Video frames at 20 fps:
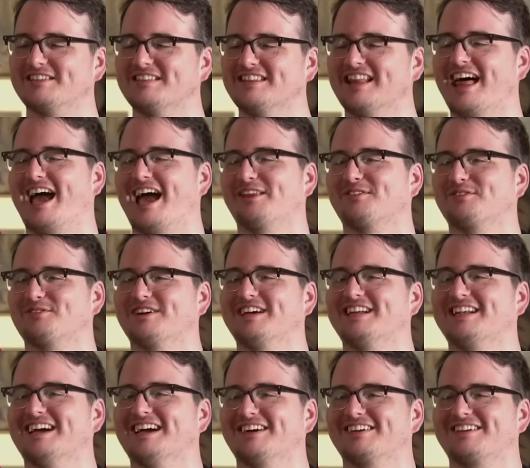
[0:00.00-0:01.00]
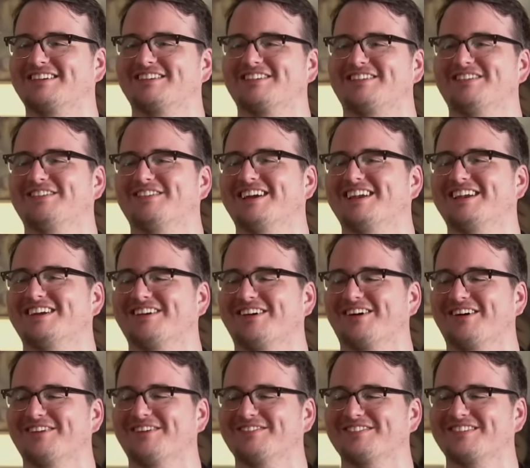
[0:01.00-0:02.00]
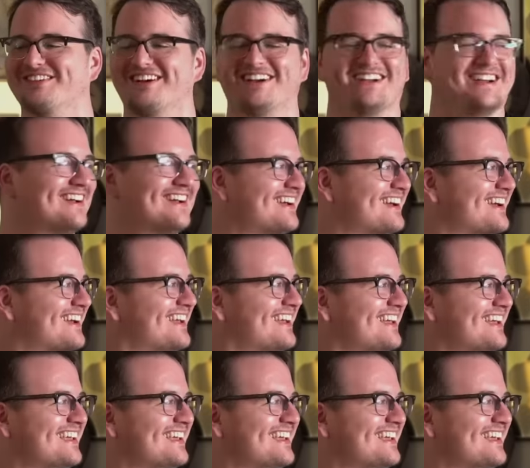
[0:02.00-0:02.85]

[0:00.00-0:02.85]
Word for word: lats right now because the your arms My are. spread?